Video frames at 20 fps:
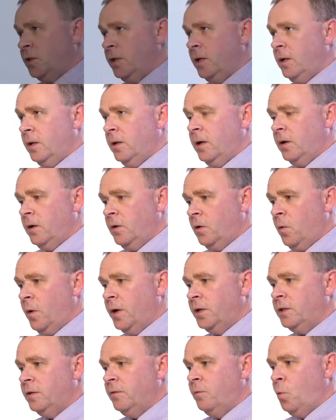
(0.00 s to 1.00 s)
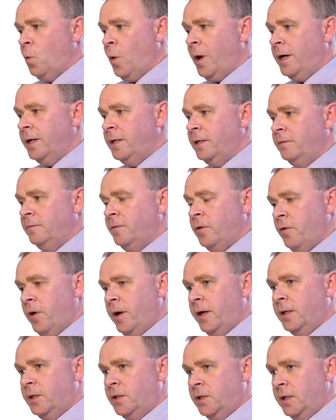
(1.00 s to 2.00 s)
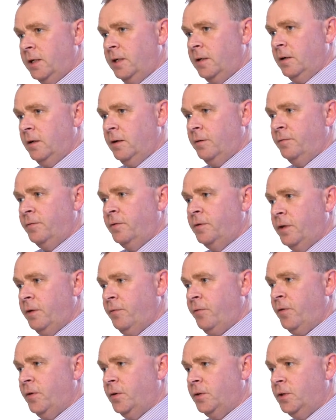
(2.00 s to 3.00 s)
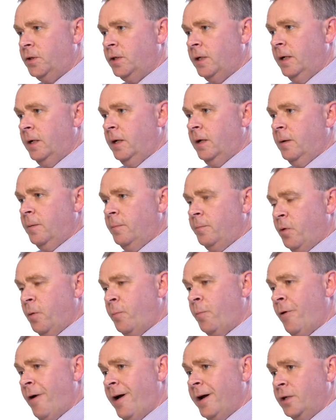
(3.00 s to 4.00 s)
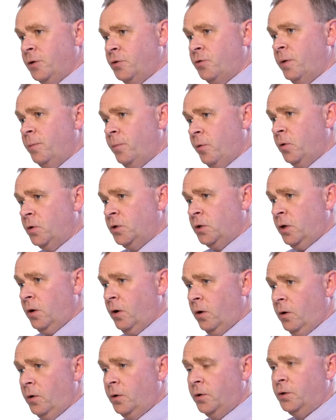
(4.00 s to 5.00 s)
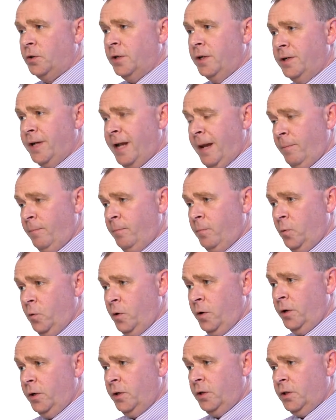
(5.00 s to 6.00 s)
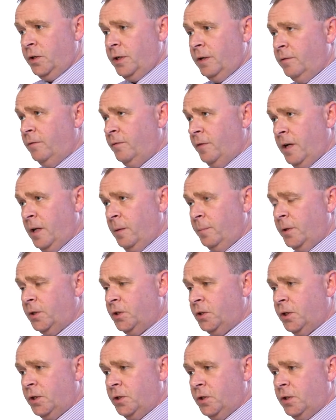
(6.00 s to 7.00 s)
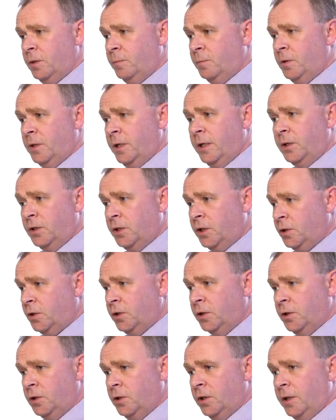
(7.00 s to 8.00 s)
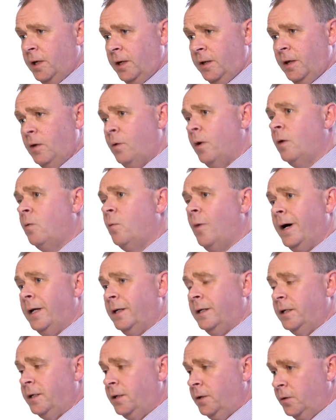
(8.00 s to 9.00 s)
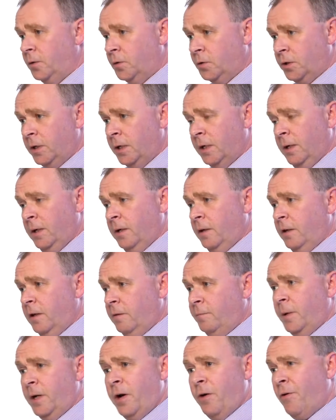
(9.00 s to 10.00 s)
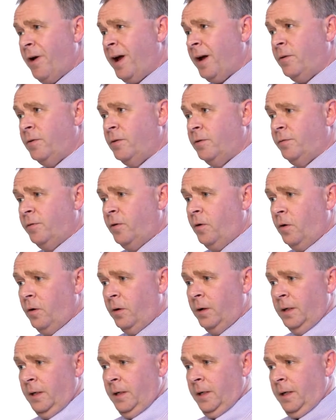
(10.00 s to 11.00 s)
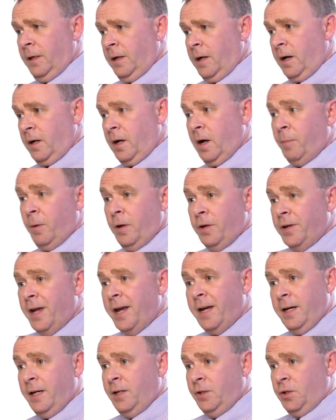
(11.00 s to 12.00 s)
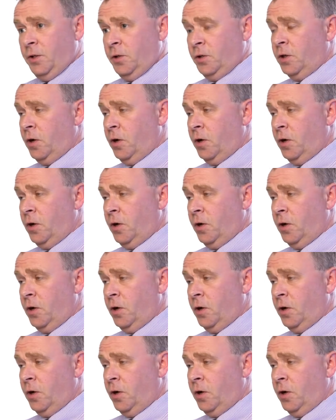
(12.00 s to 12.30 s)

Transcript: still quite a wide variety of different proprietary protocols and networks and field bus systems in existence today. They're quite widely used. They've been around for a couple of decades or